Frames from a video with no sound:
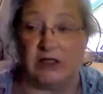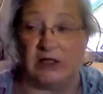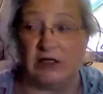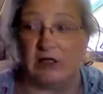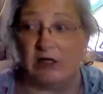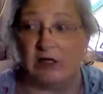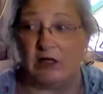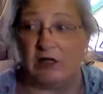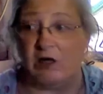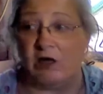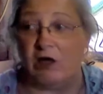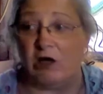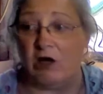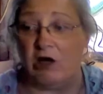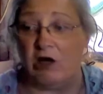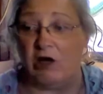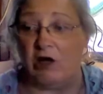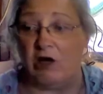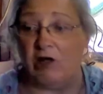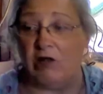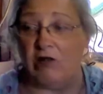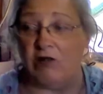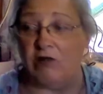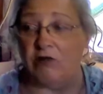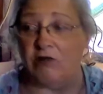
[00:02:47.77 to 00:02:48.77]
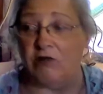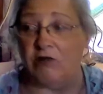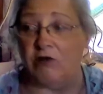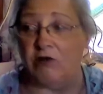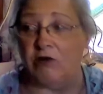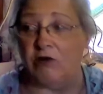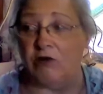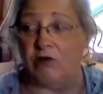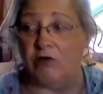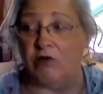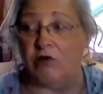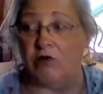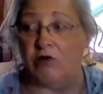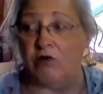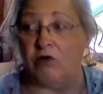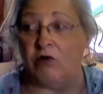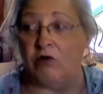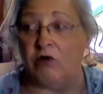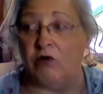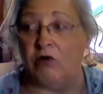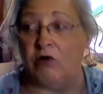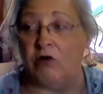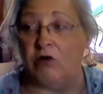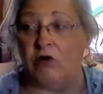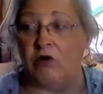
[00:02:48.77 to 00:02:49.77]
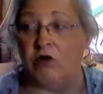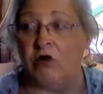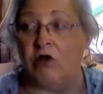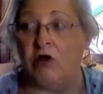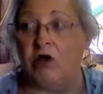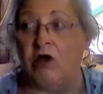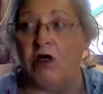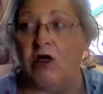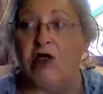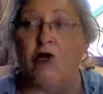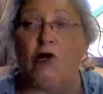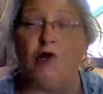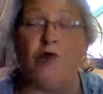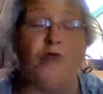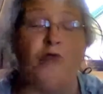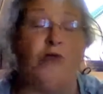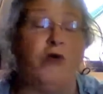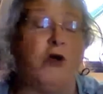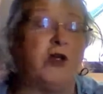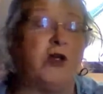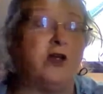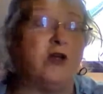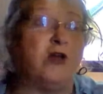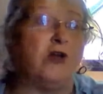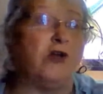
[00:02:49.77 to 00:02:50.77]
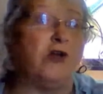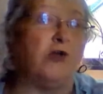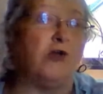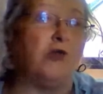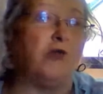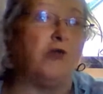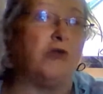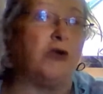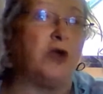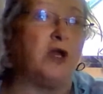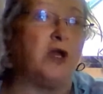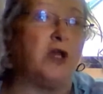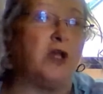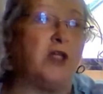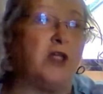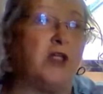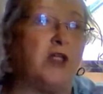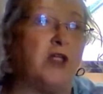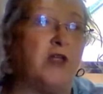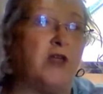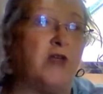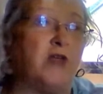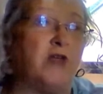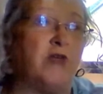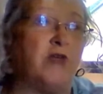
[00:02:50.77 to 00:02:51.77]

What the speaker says: So I told Brad, I said, you know,